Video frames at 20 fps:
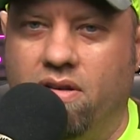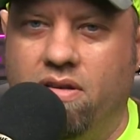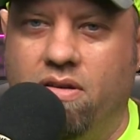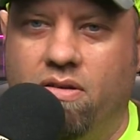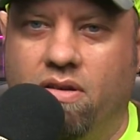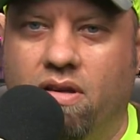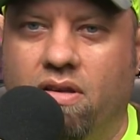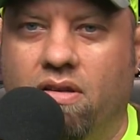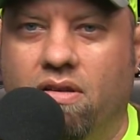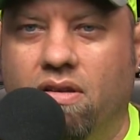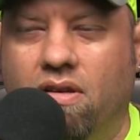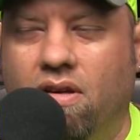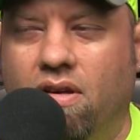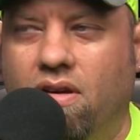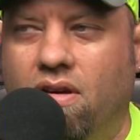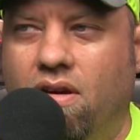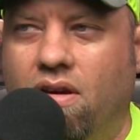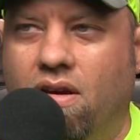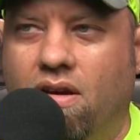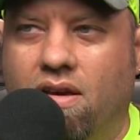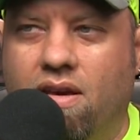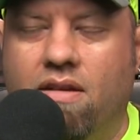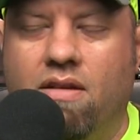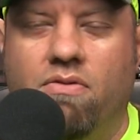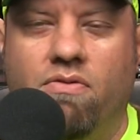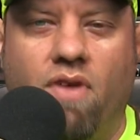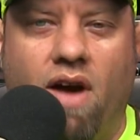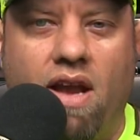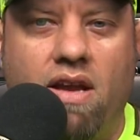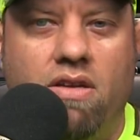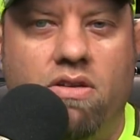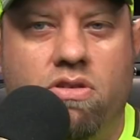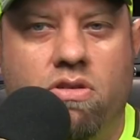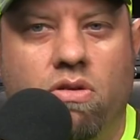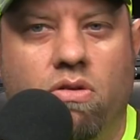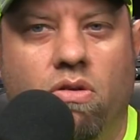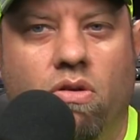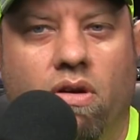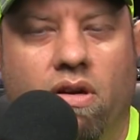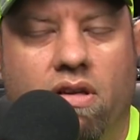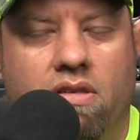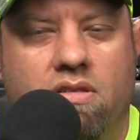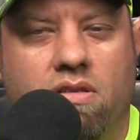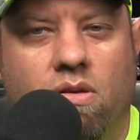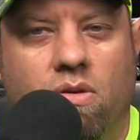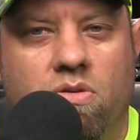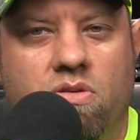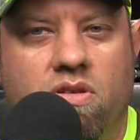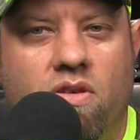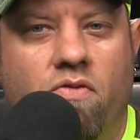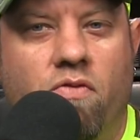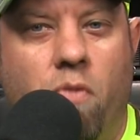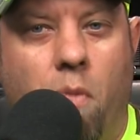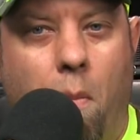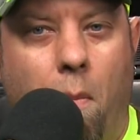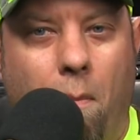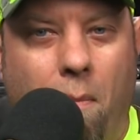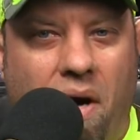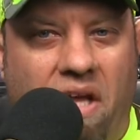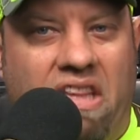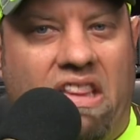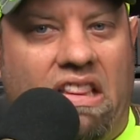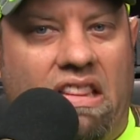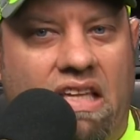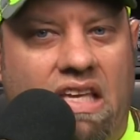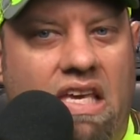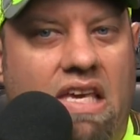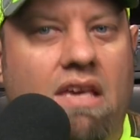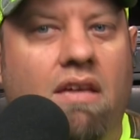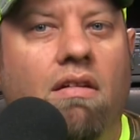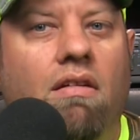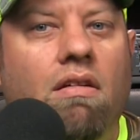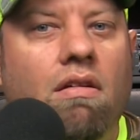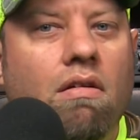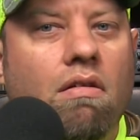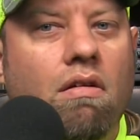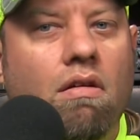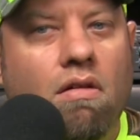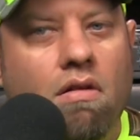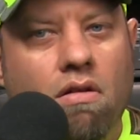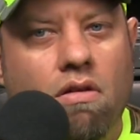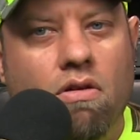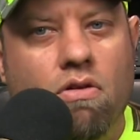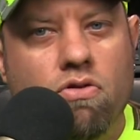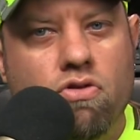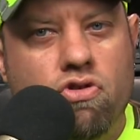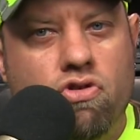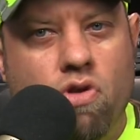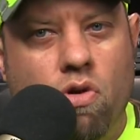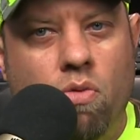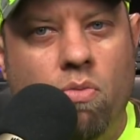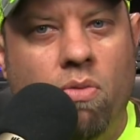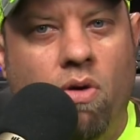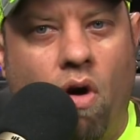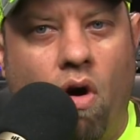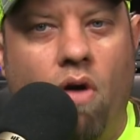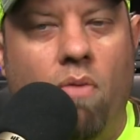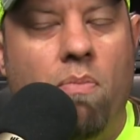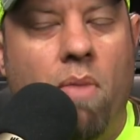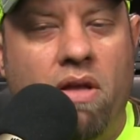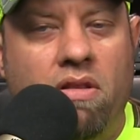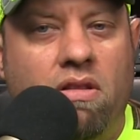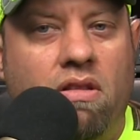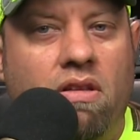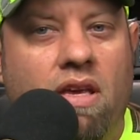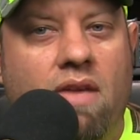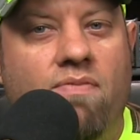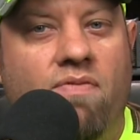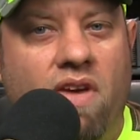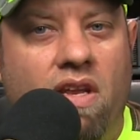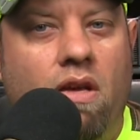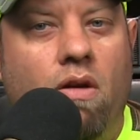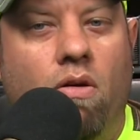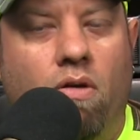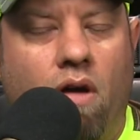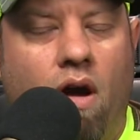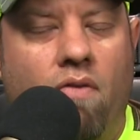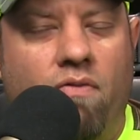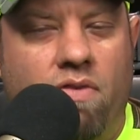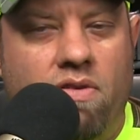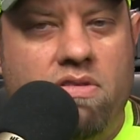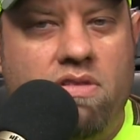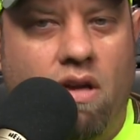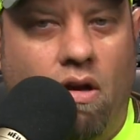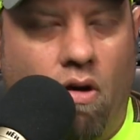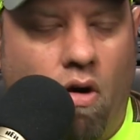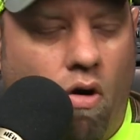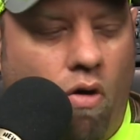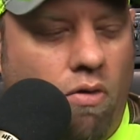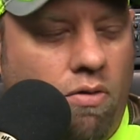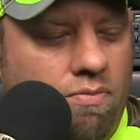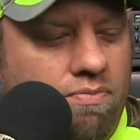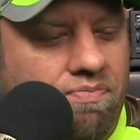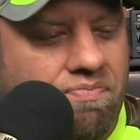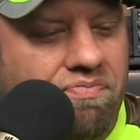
You can get invited to an exclusive monthly Zoom call, monthly video conferencing call